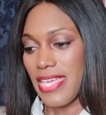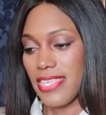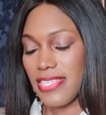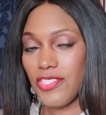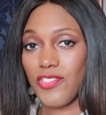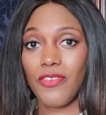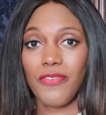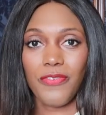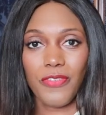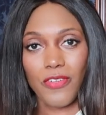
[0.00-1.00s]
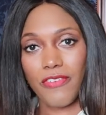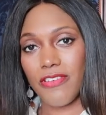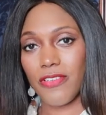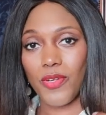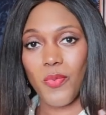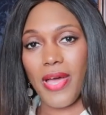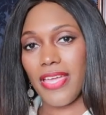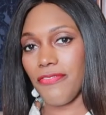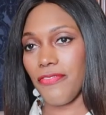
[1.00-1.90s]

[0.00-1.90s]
This is your floral, your white